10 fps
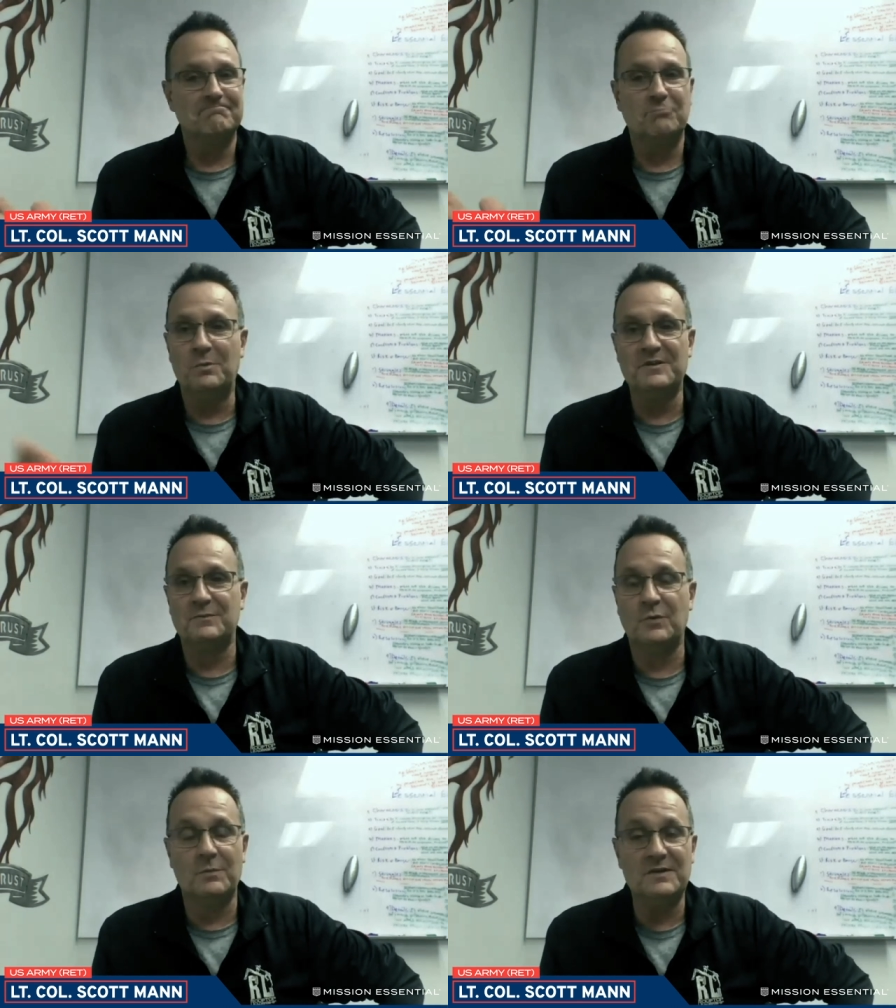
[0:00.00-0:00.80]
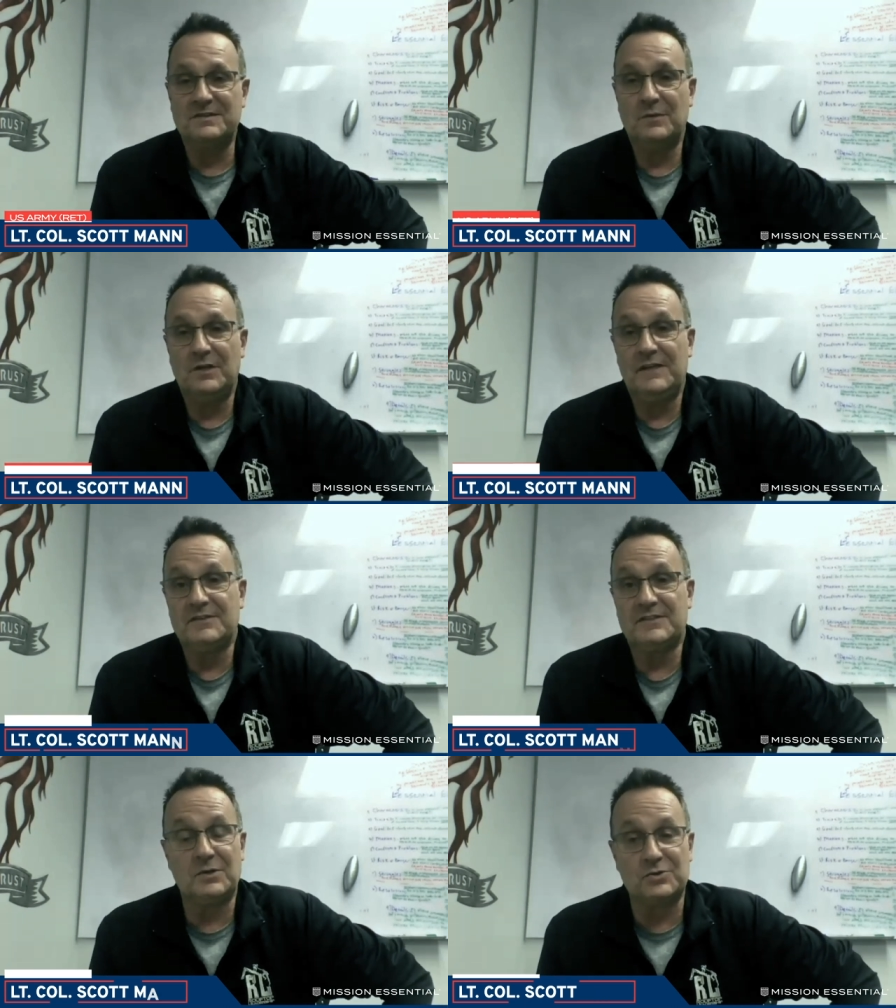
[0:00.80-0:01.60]
we're miss we're missing we're leaving
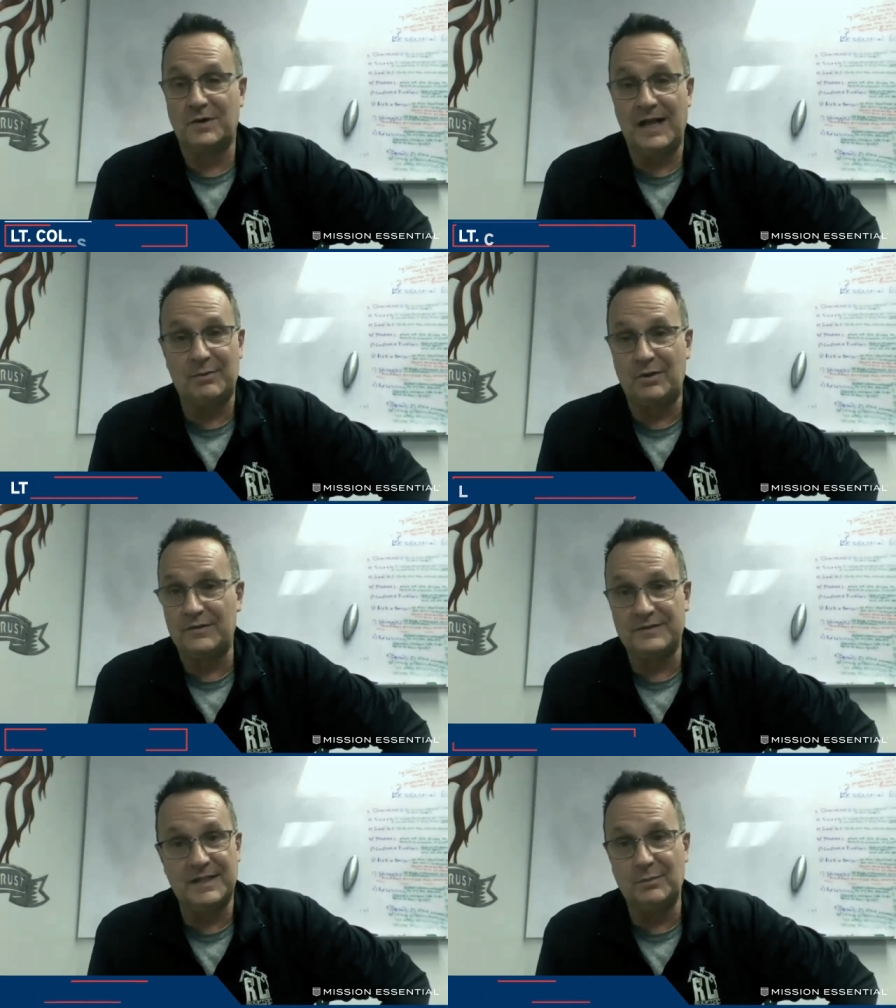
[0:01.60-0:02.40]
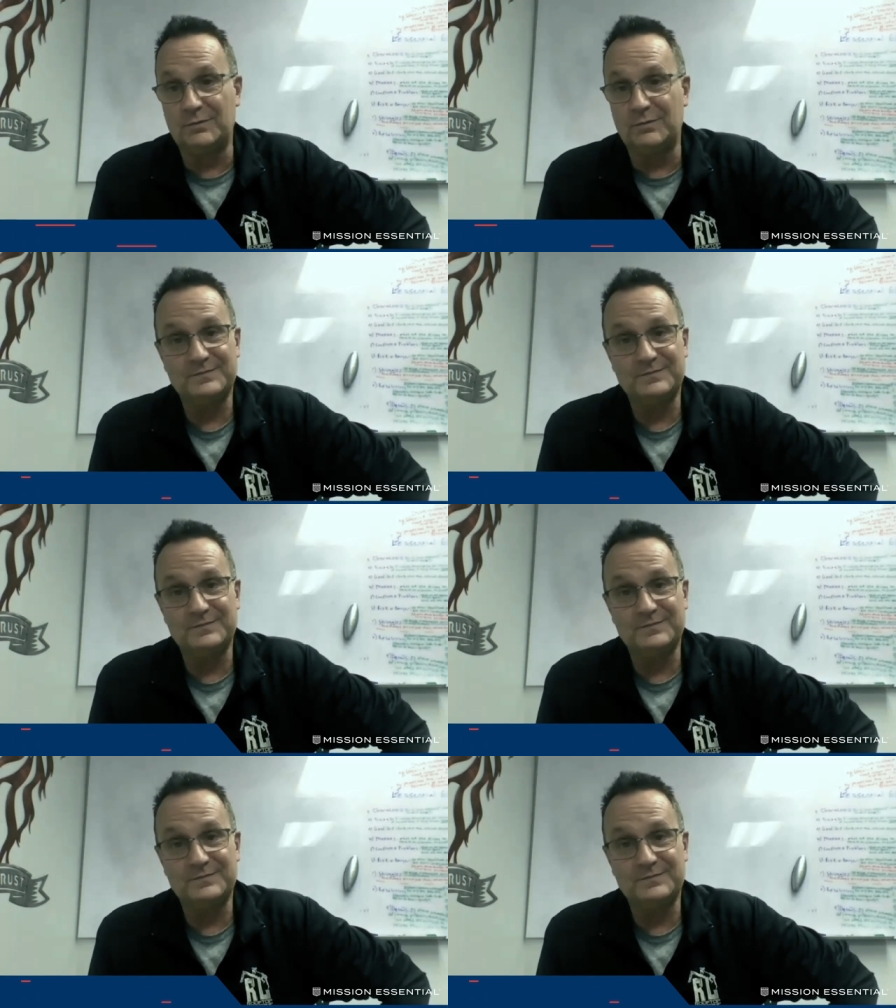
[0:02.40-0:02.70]
social capital on the table.